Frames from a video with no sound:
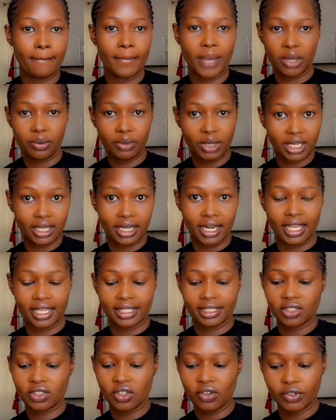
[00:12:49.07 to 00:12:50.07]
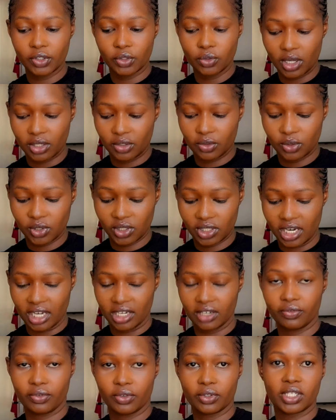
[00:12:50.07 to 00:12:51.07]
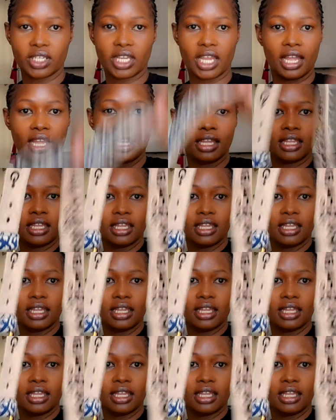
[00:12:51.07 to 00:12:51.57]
my weakness. It's a bit too zinanivutia.